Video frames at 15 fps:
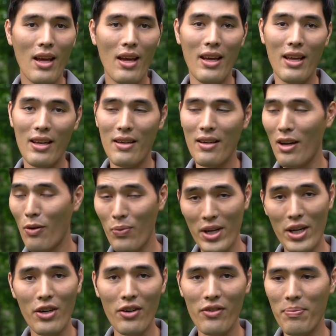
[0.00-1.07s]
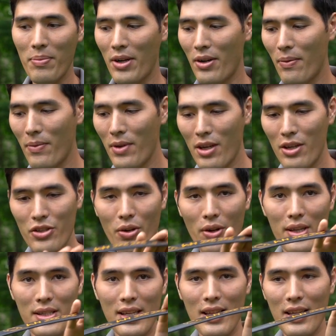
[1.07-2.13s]
and a recurve bow. So you
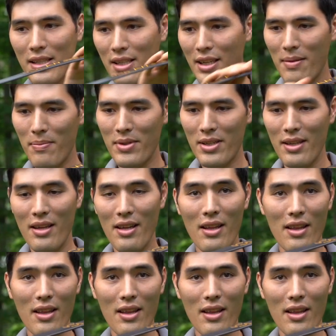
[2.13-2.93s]
can see these limbs.